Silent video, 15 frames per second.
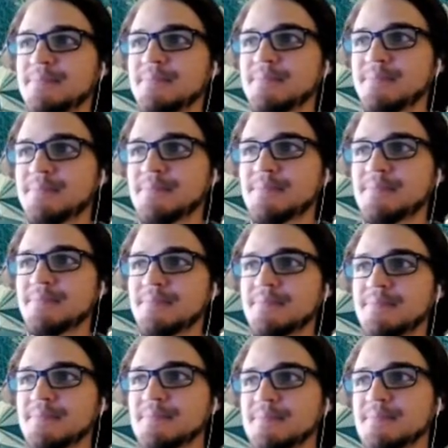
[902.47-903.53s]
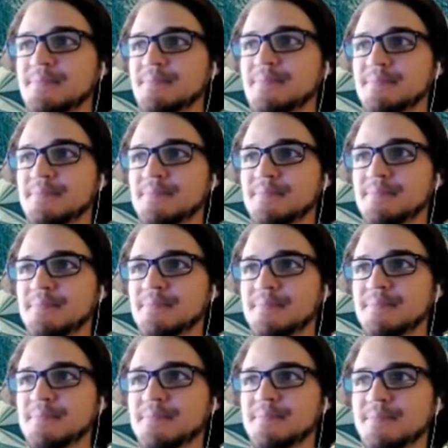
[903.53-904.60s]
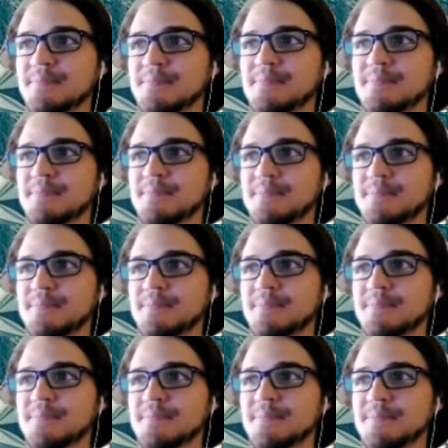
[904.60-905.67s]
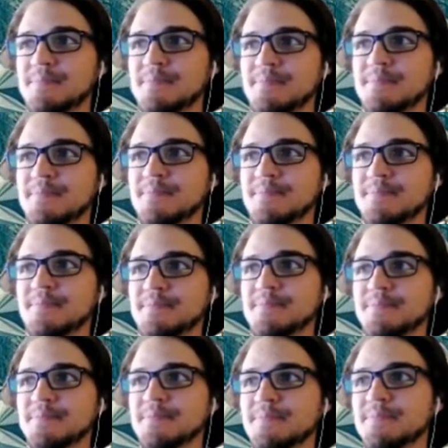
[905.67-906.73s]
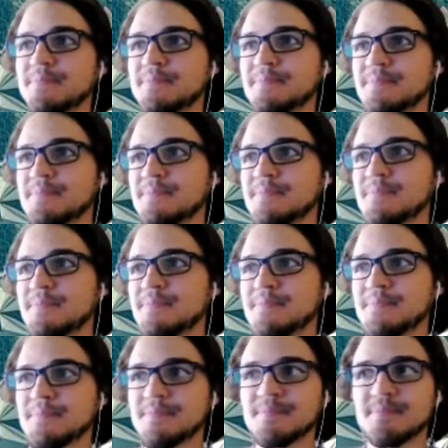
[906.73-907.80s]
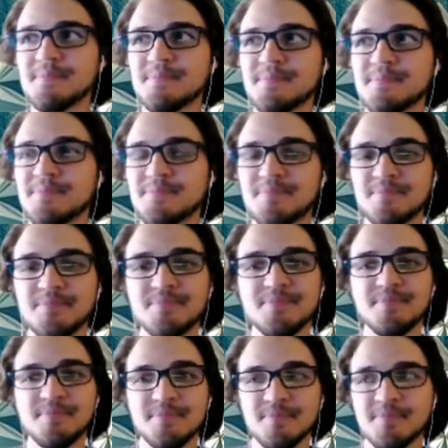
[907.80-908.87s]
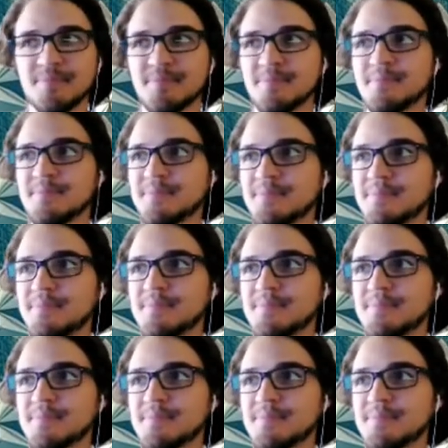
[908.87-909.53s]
(silent)